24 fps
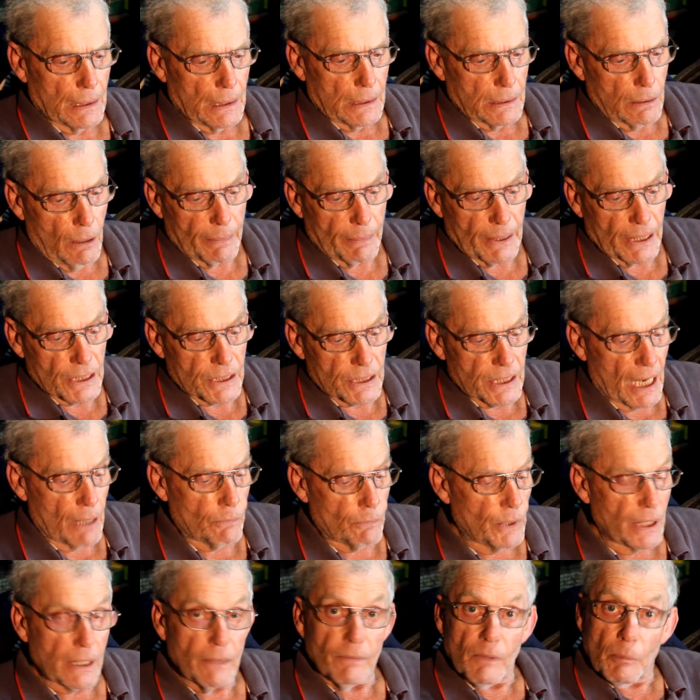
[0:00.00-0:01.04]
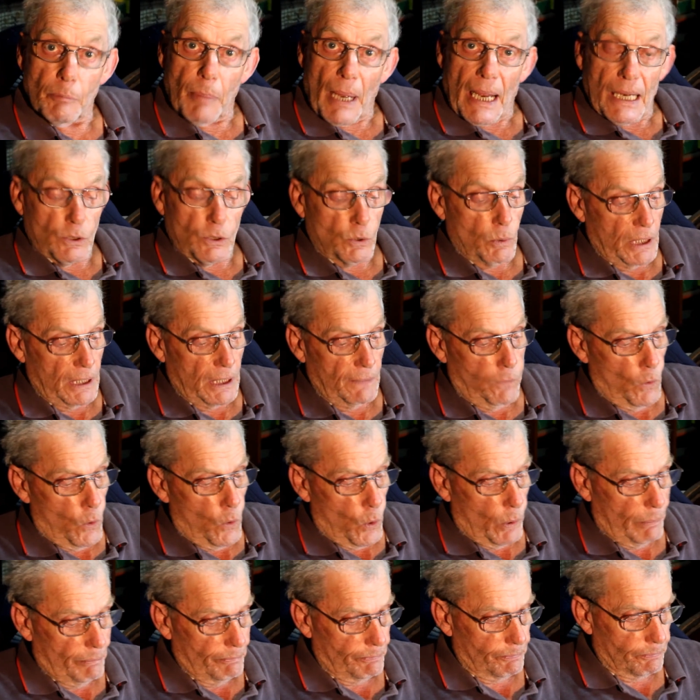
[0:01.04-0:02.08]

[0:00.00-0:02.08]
Well, I'm going to start reading from page 24.